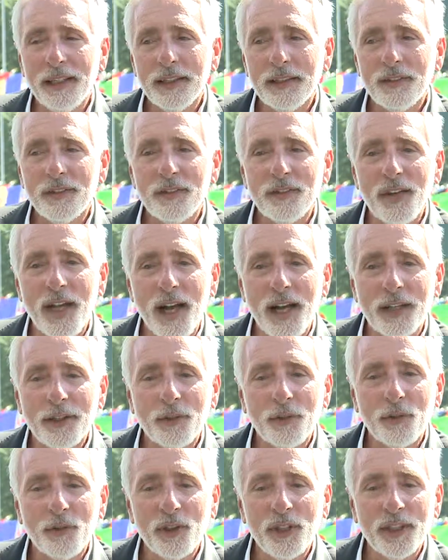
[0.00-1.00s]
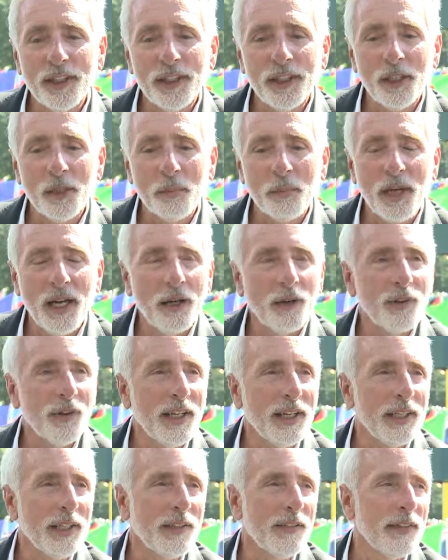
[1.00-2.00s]
it's not really about
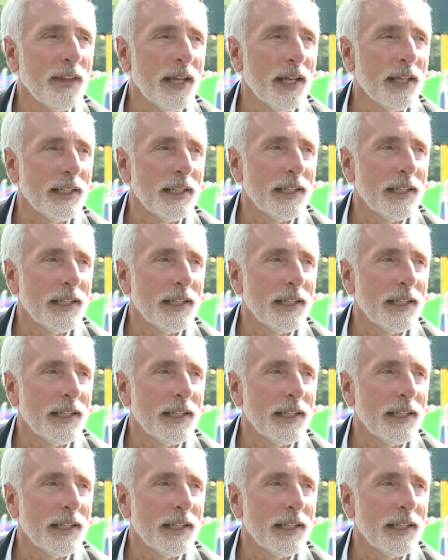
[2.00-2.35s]
any of that.